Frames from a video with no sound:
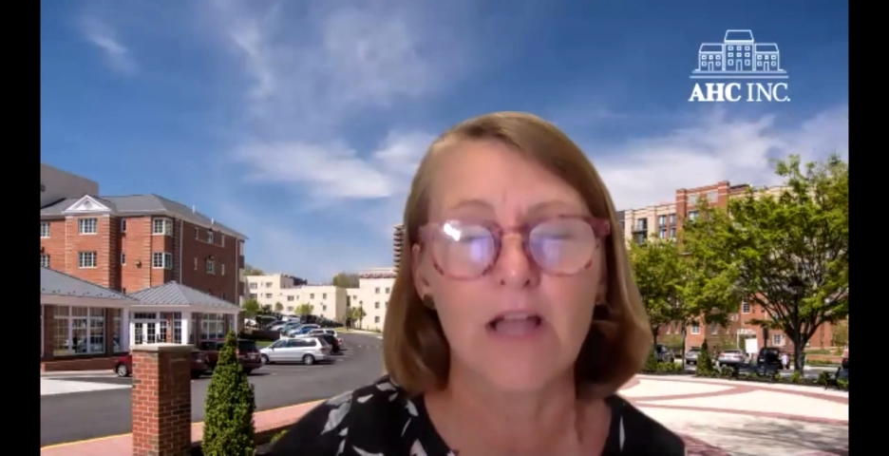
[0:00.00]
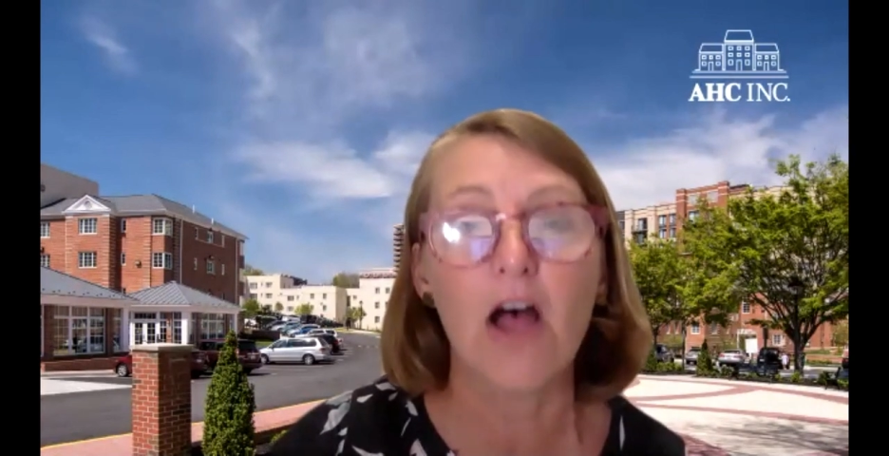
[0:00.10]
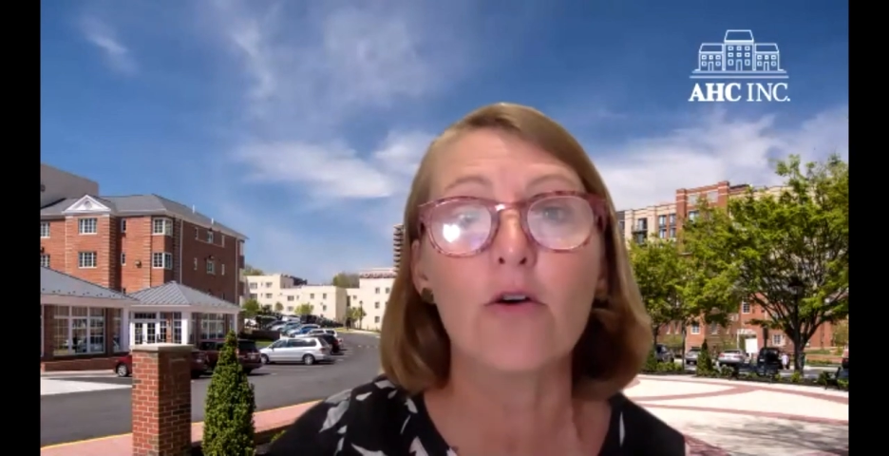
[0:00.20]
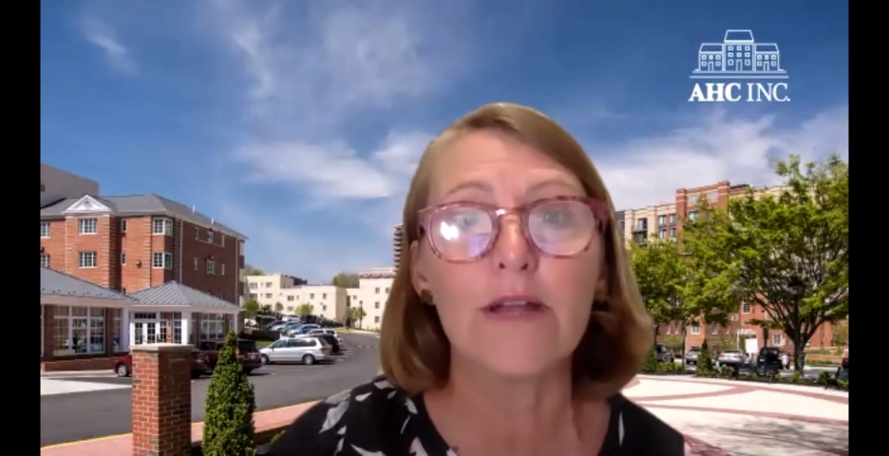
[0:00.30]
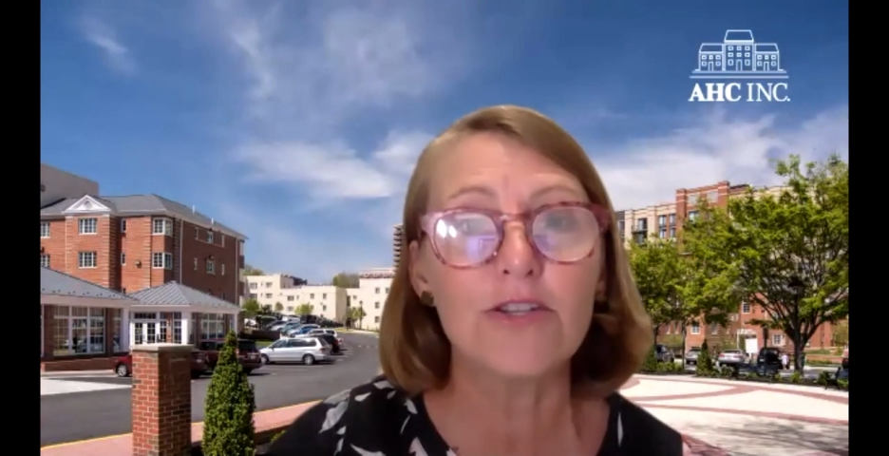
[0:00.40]

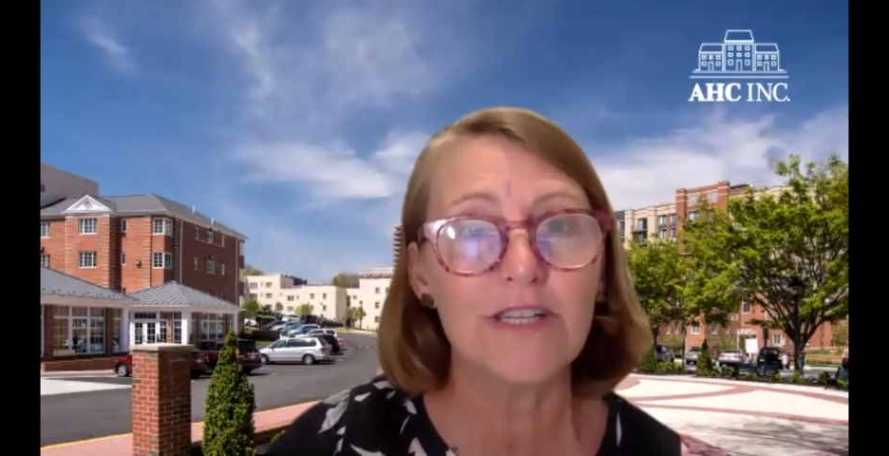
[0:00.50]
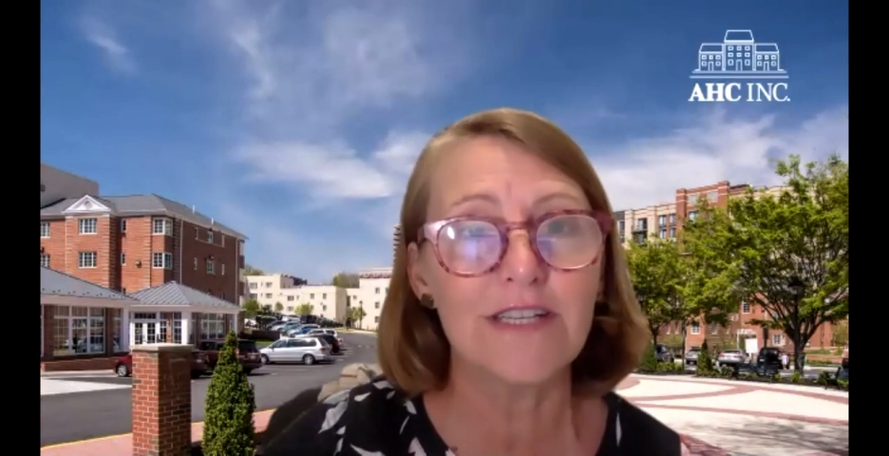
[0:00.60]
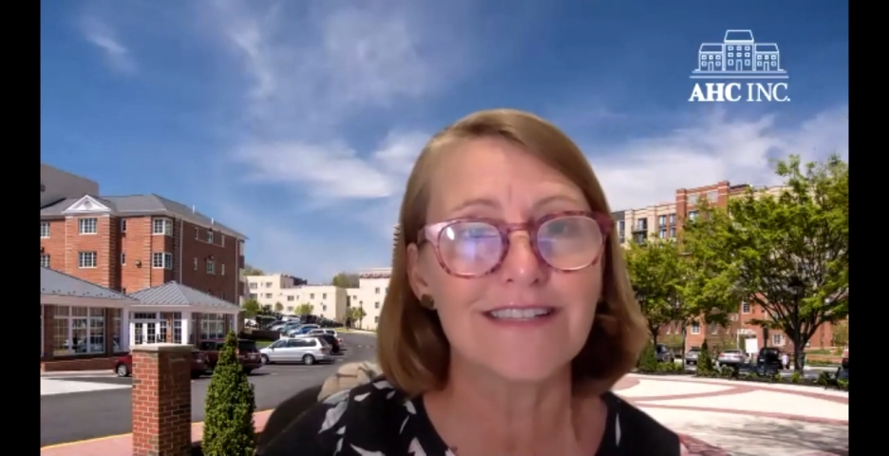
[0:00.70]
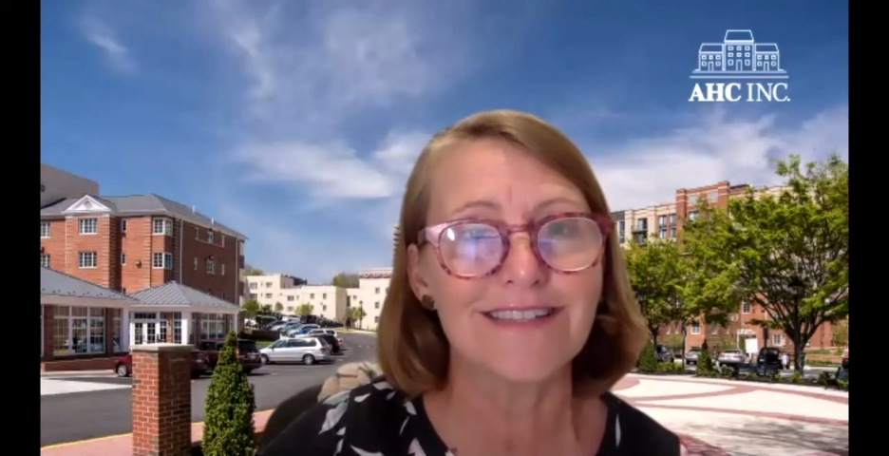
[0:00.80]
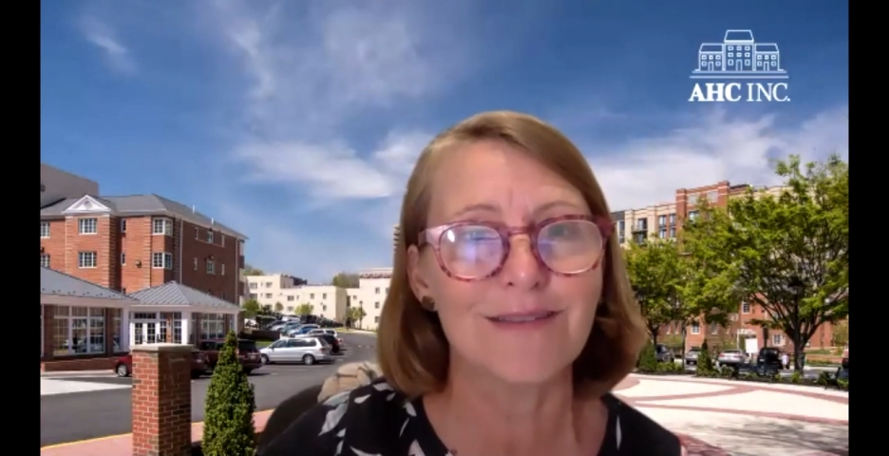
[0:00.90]
Oh, and you
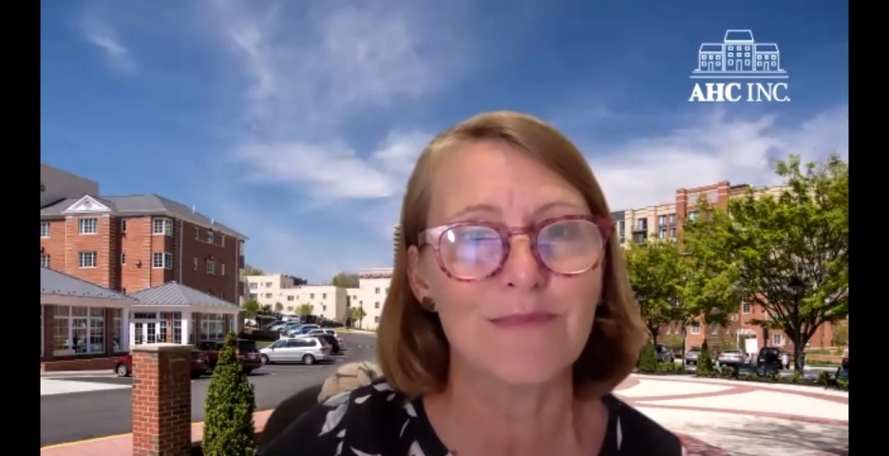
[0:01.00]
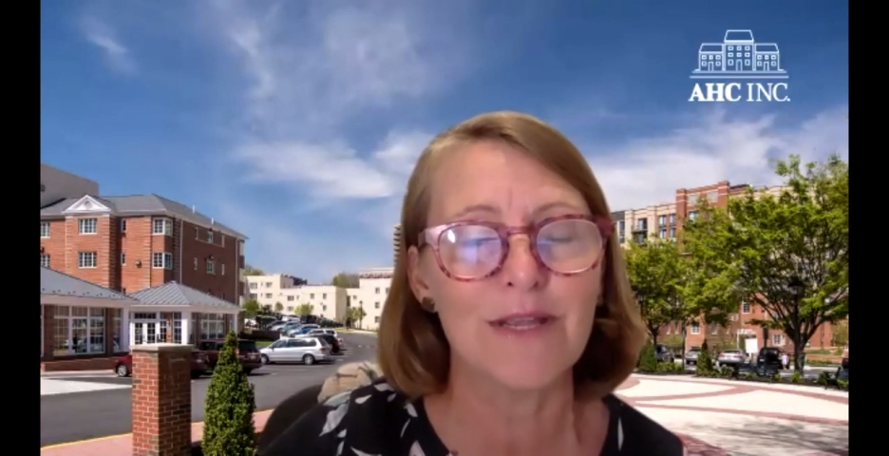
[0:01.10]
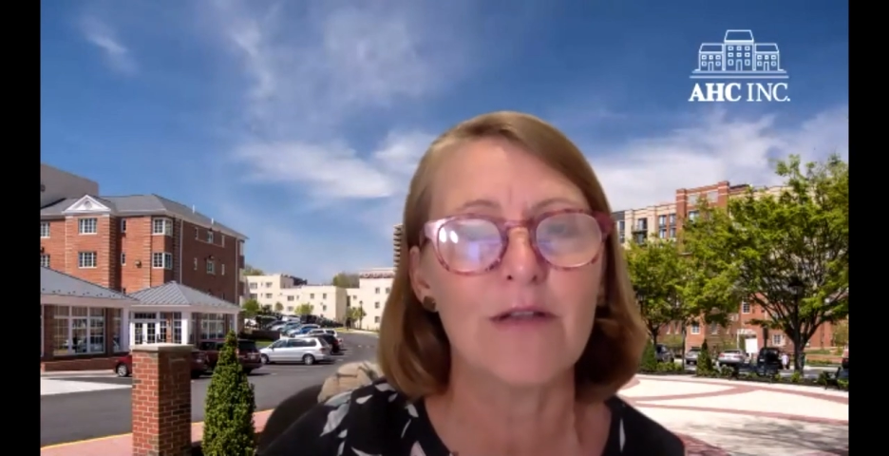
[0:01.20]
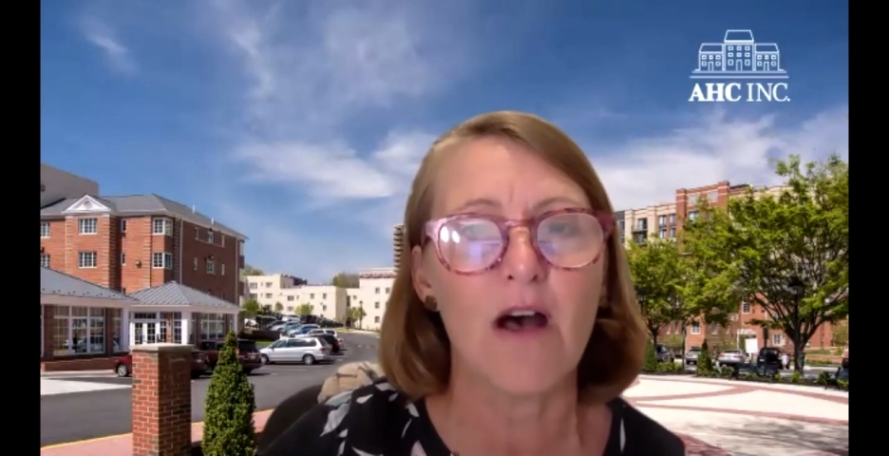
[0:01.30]
need to send me,